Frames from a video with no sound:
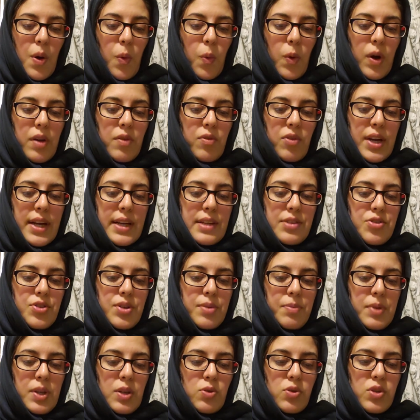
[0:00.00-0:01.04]
When we
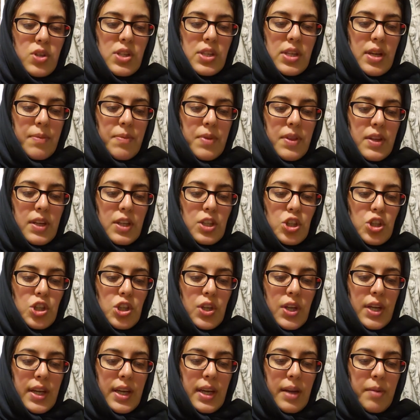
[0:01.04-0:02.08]
attribute something to
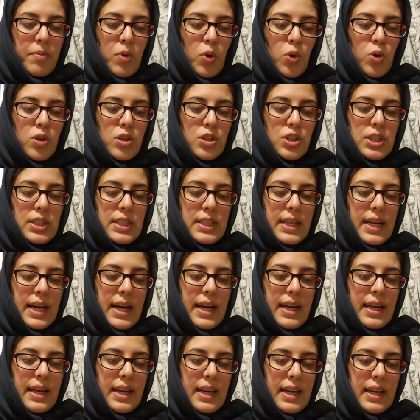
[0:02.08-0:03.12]
him or
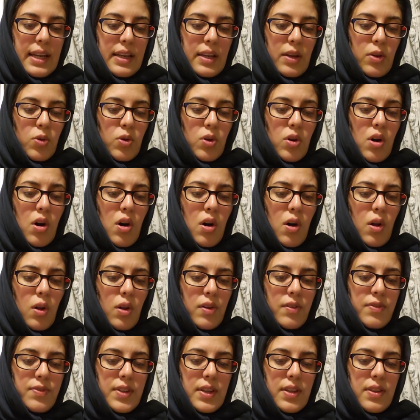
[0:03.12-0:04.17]
deny any or all
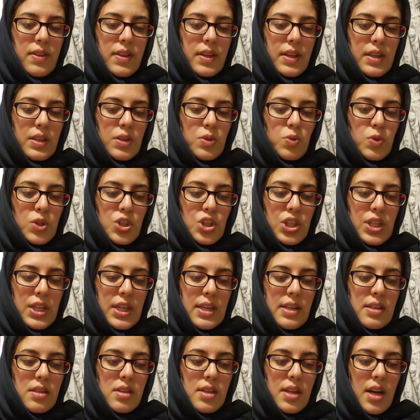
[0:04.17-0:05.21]
of the things which
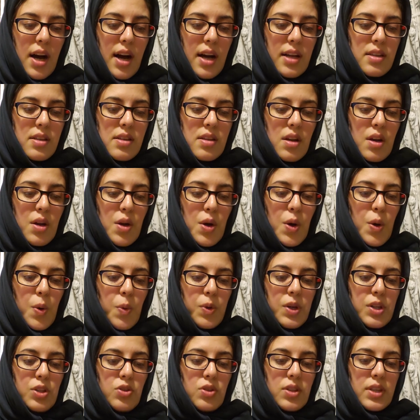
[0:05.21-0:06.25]
he is not,
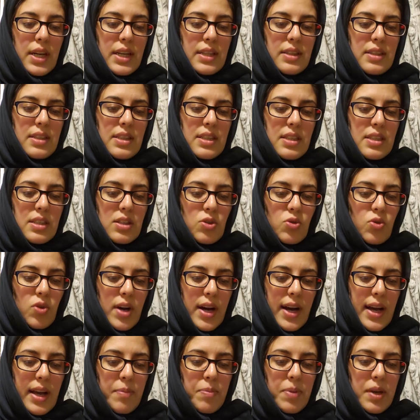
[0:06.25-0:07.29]
we do not
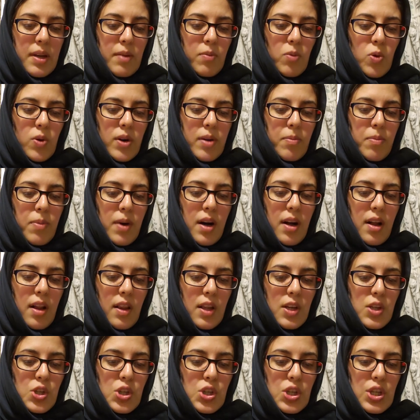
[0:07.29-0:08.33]
describe him or
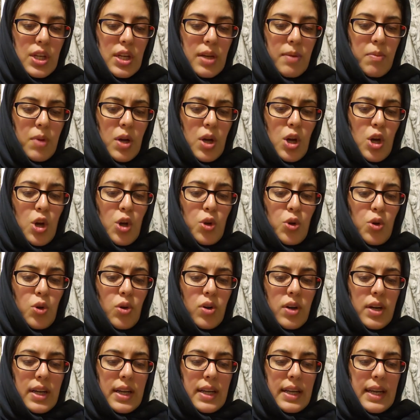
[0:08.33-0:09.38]
abolish him,
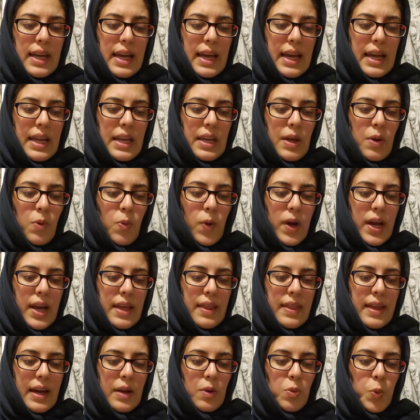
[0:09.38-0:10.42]
nor in any way
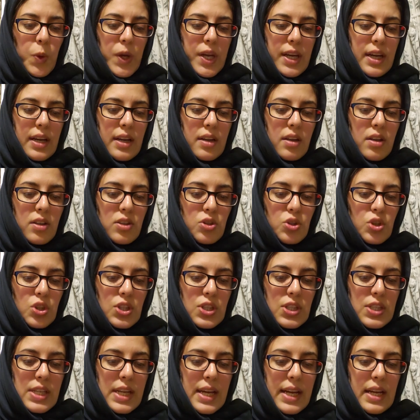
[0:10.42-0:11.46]
that we can
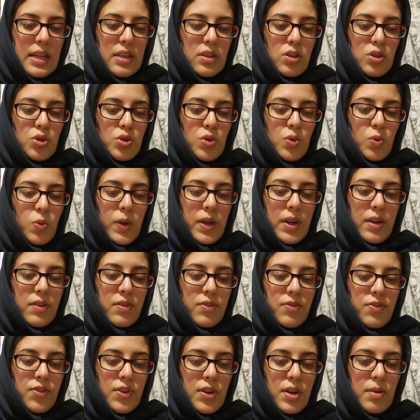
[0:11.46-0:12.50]
understand do we
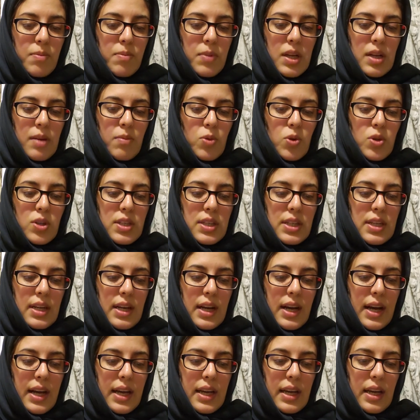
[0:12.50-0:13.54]
affirm him or
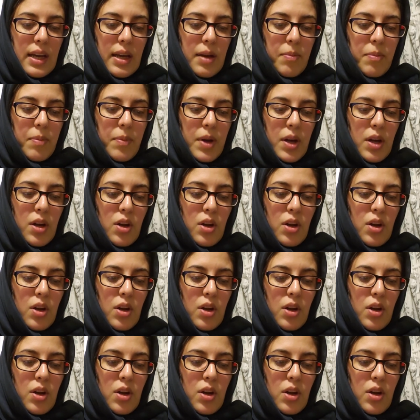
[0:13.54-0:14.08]
deny him.